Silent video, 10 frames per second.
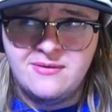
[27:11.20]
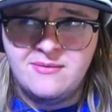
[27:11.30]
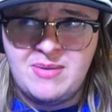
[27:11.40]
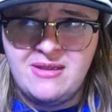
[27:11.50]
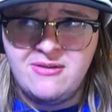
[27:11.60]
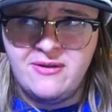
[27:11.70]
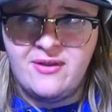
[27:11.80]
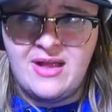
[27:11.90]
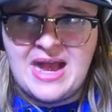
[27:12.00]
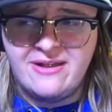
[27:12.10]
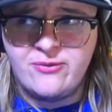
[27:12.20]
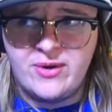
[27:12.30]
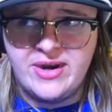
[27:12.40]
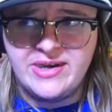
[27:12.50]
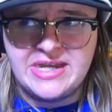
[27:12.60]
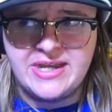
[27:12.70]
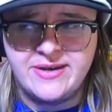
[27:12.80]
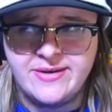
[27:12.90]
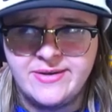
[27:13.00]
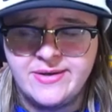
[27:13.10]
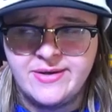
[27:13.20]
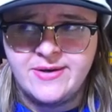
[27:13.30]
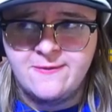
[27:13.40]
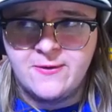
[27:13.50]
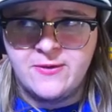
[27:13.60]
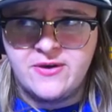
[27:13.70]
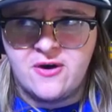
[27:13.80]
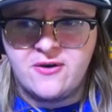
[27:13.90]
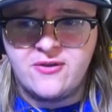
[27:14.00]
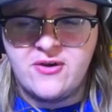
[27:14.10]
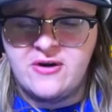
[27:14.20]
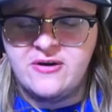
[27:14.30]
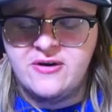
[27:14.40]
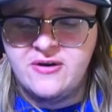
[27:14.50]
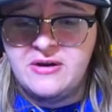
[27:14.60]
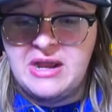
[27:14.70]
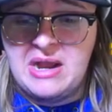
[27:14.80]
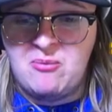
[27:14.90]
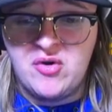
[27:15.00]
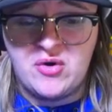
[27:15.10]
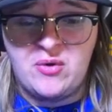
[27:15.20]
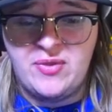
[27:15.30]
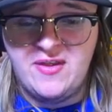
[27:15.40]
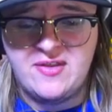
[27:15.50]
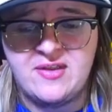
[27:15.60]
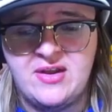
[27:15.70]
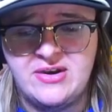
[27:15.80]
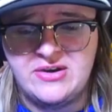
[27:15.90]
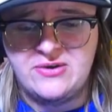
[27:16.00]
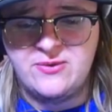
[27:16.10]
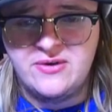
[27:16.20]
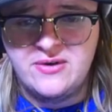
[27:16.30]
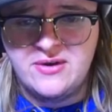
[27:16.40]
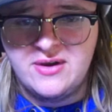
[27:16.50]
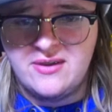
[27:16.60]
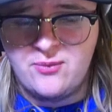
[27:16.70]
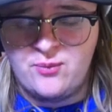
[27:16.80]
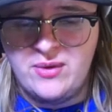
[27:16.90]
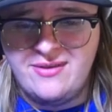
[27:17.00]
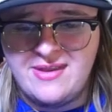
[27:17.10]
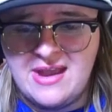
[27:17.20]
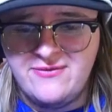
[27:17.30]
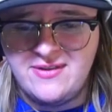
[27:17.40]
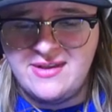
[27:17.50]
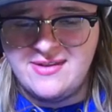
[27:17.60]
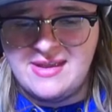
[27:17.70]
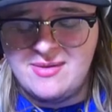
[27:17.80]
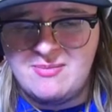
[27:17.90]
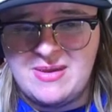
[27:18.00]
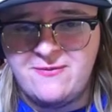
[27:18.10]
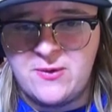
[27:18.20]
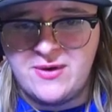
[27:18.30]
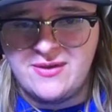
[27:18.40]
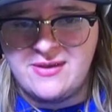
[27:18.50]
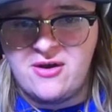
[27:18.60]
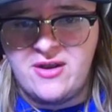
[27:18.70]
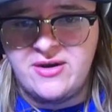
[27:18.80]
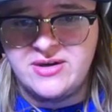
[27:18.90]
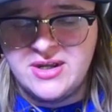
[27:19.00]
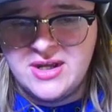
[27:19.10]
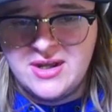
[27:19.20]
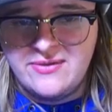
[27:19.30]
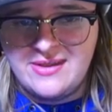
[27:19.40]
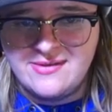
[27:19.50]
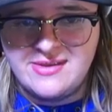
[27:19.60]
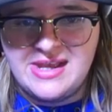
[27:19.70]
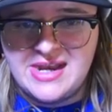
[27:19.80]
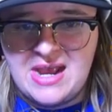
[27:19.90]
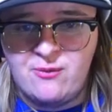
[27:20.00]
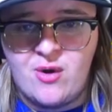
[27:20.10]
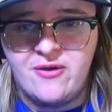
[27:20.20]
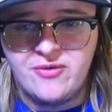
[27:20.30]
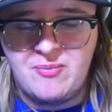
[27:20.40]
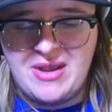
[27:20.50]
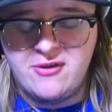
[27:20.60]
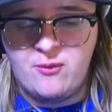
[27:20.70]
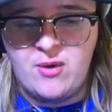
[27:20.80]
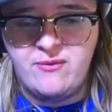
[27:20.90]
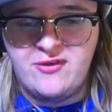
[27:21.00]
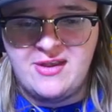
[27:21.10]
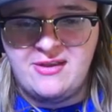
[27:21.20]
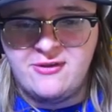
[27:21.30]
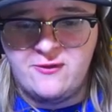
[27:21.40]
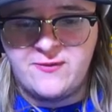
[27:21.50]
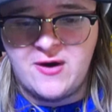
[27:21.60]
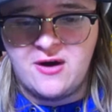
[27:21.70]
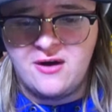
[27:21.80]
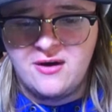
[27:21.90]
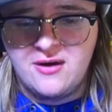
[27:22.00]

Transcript: based on the last one it did for the Dark Star, I'm wondering what this is going to do, because it definitely seems to be focusing on these DNA walls based on what we've seen so far.